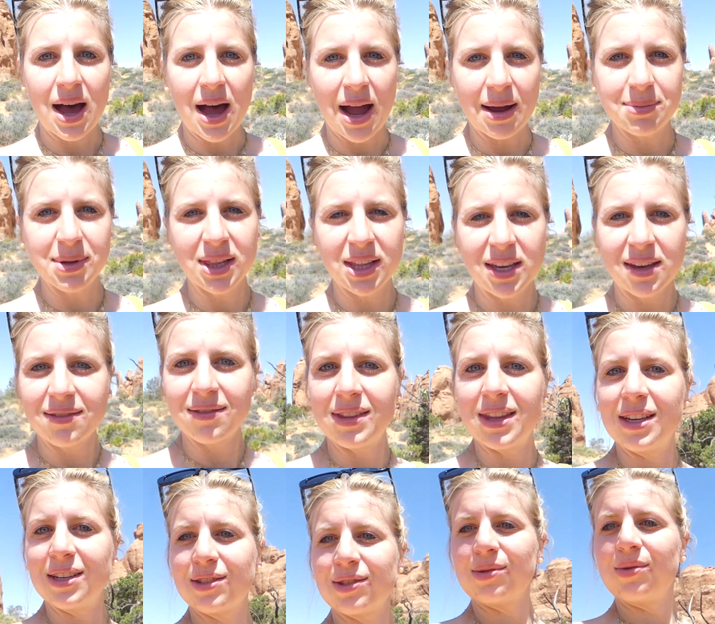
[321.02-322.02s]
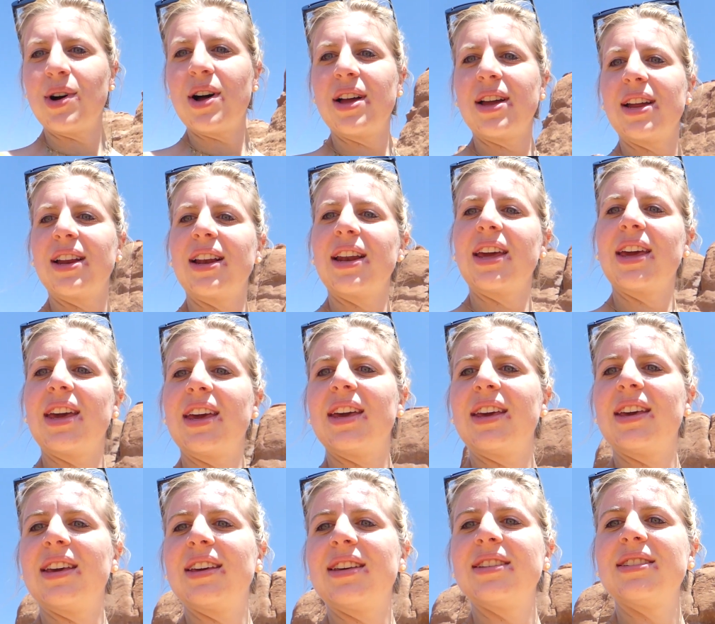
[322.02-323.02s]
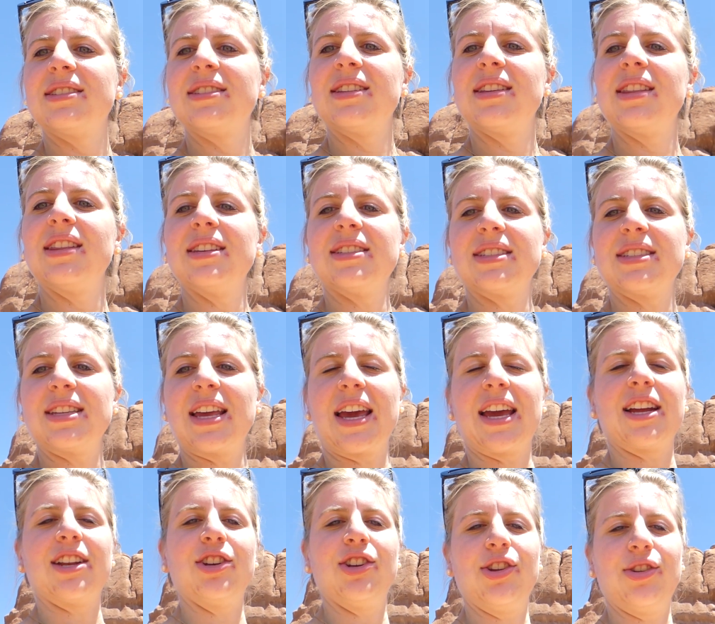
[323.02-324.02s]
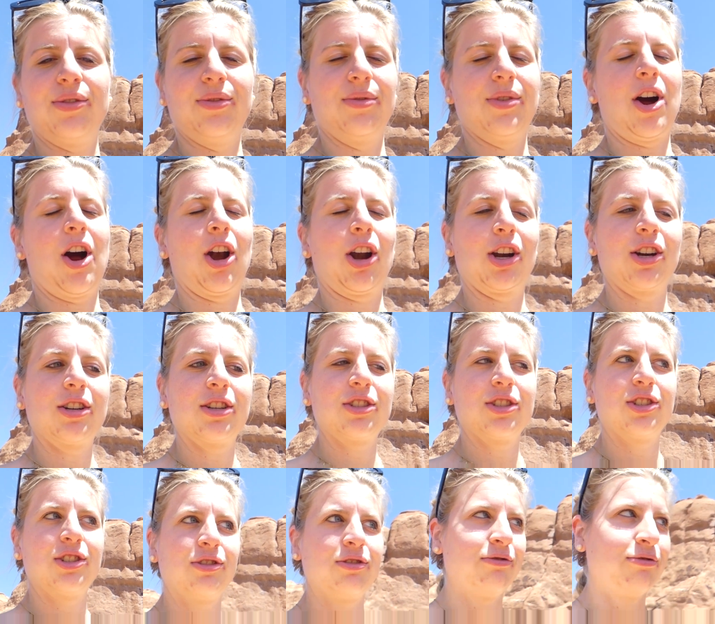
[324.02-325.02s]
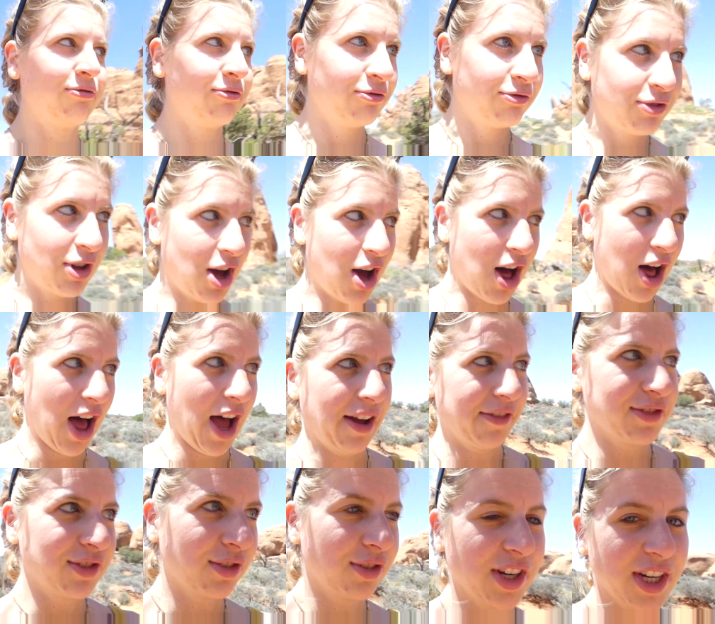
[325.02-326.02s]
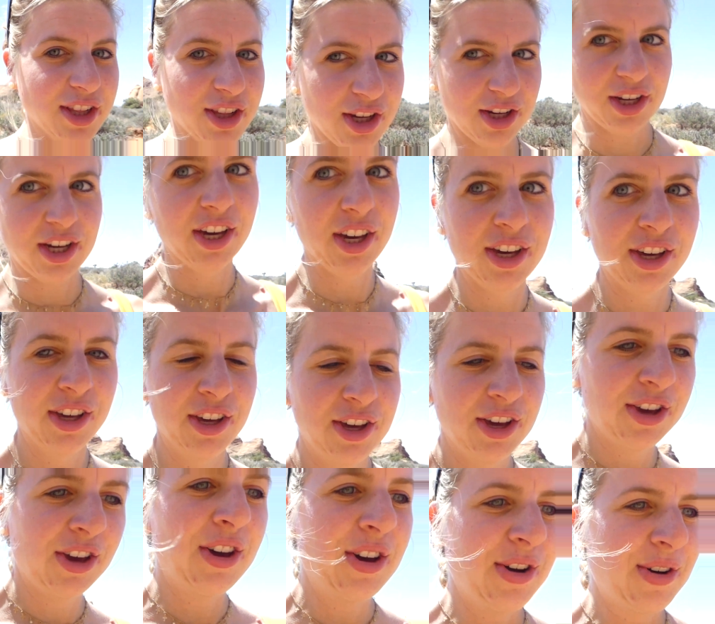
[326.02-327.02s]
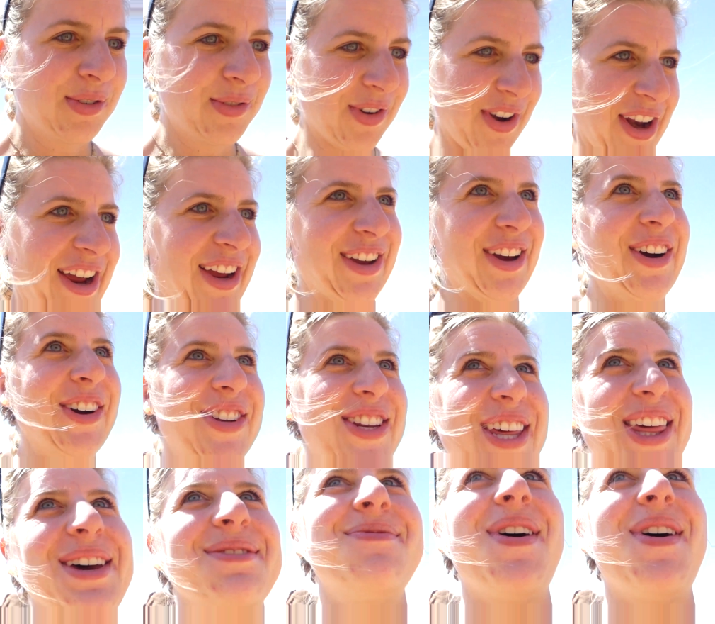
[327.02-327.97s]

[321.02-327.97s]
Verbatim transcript: I believe this one is the sand dune arch. I'll have to relook when I go to the